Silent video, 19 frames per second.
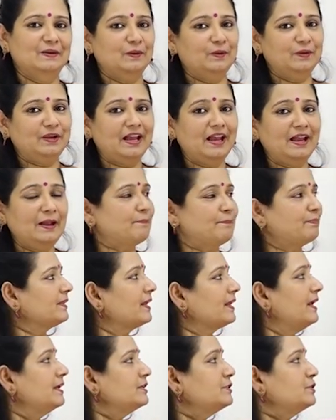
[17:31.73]
Okay?
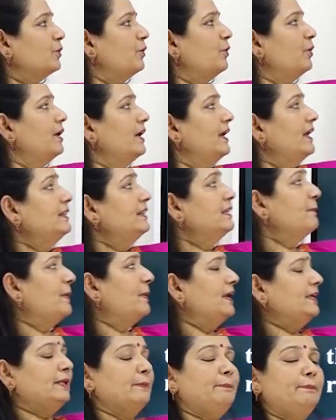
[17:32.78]
So, in the
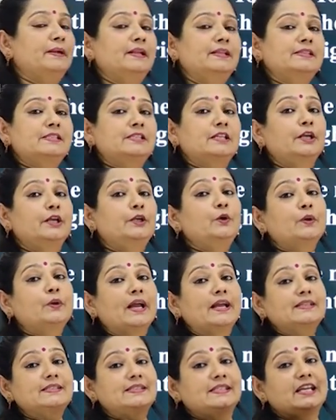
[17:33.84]
multiples, you
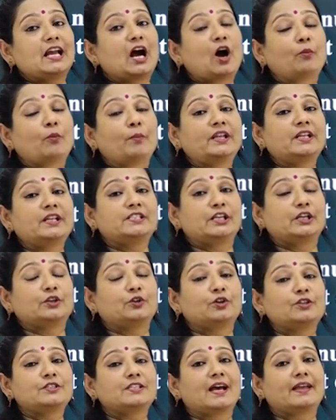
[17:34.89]
can see how many
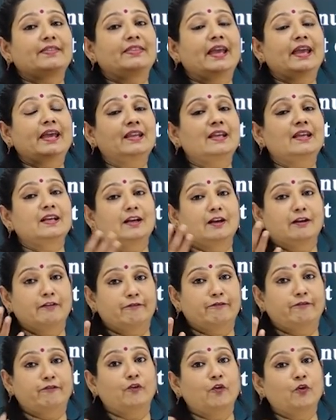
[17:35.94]
zeros are there?
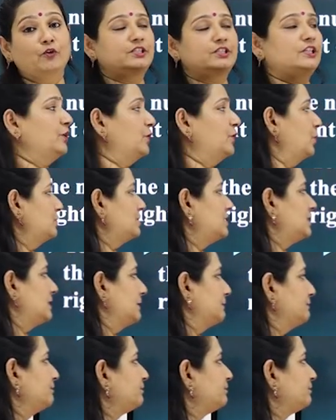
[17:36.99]
4 zeros.